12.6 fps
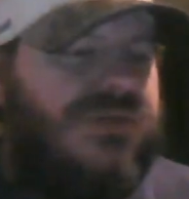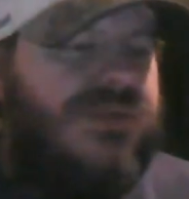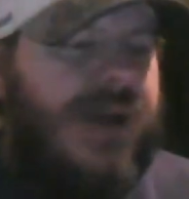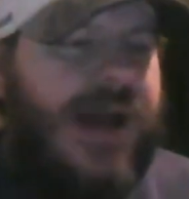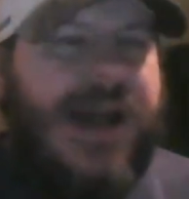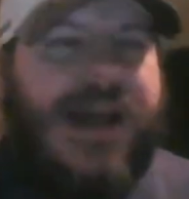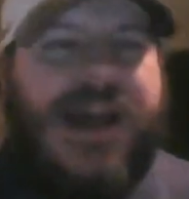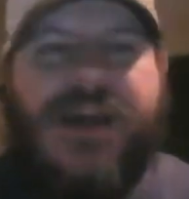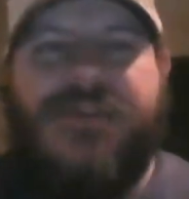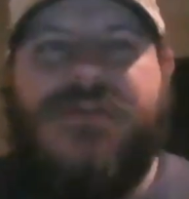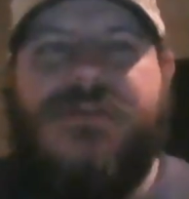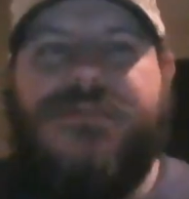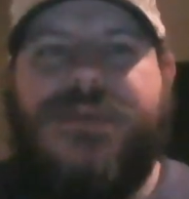I
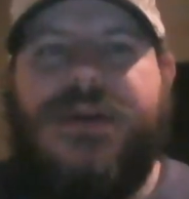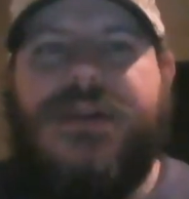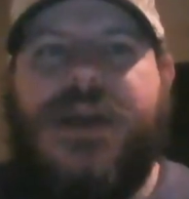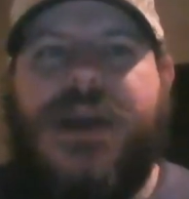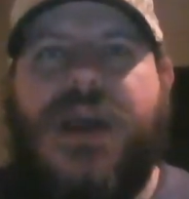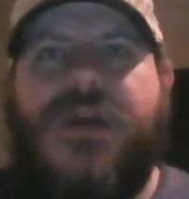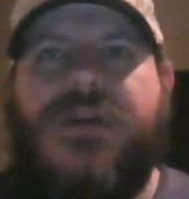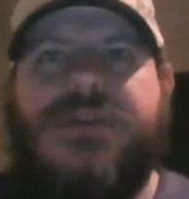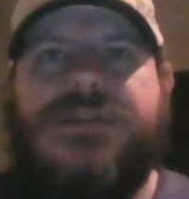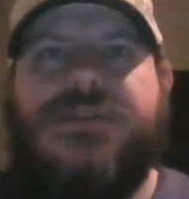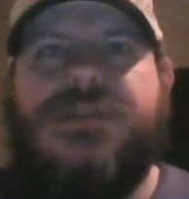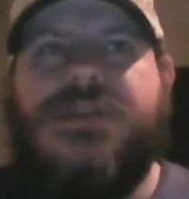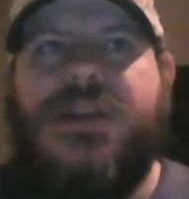haven't been to
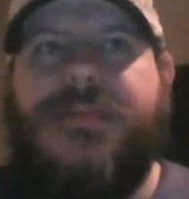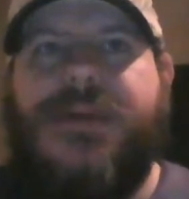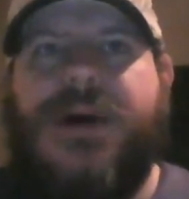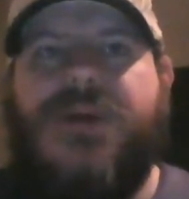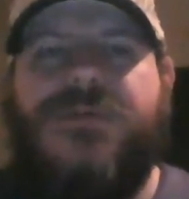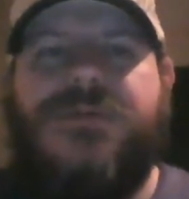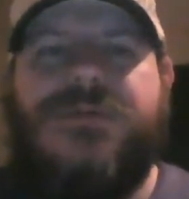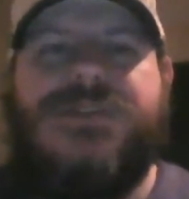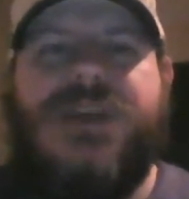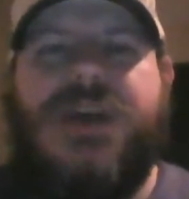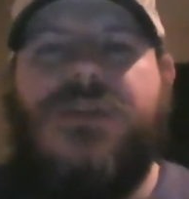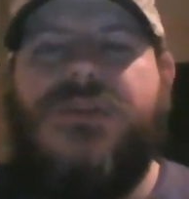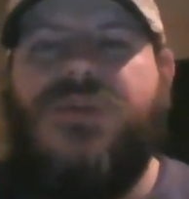Harrah's in about
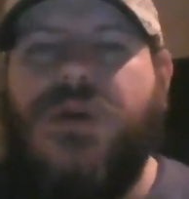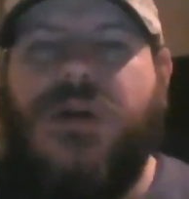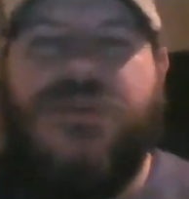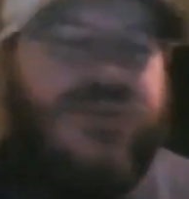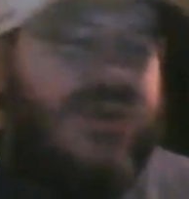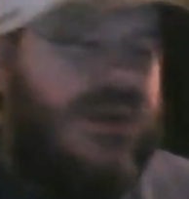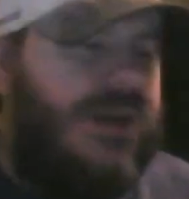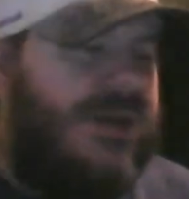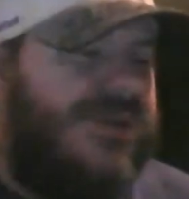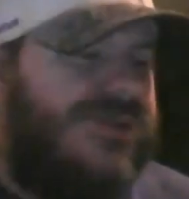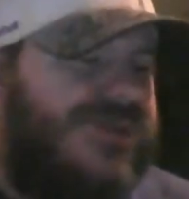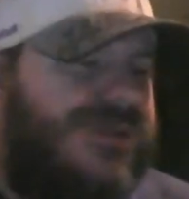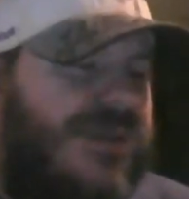10 or 12
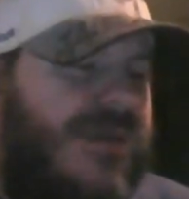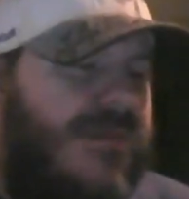years.